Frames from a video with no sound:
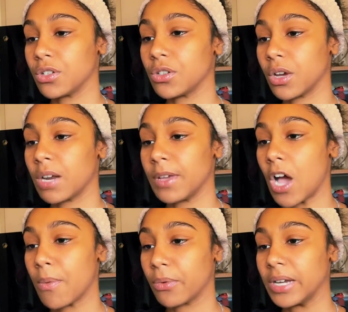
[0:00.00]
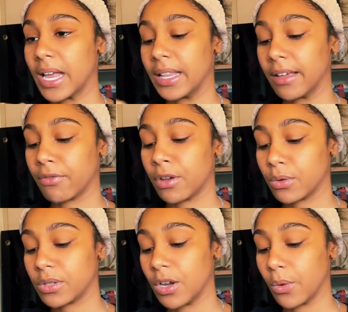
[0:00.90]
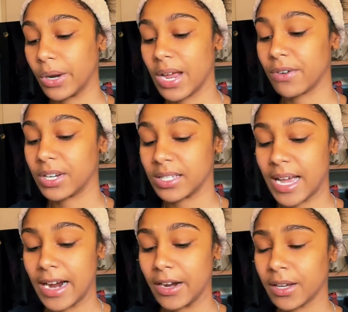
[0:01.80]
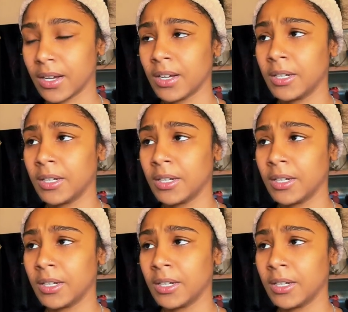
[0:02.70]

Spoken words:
you're still going to be operating out of that frequency or whatever desired